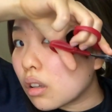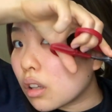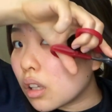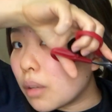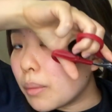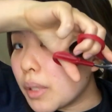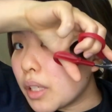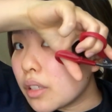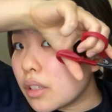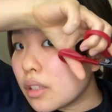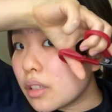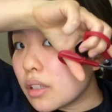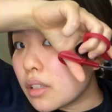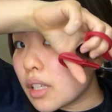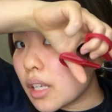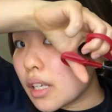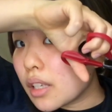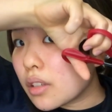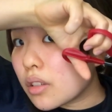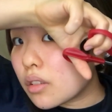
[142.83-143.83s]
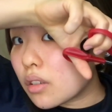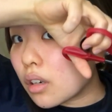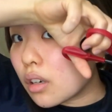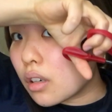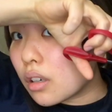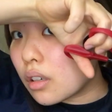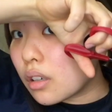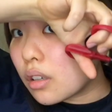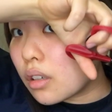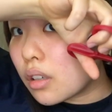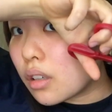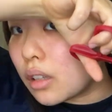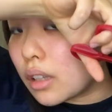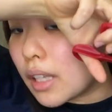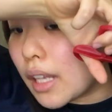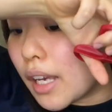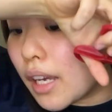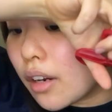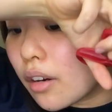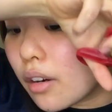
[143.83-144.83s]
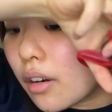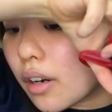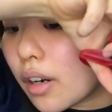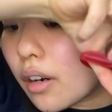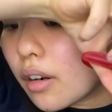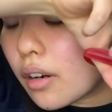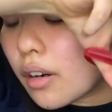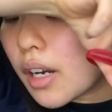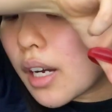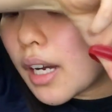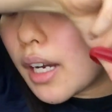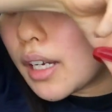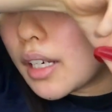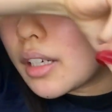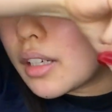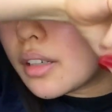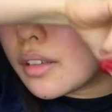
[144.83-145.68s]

Let me just like start layer kind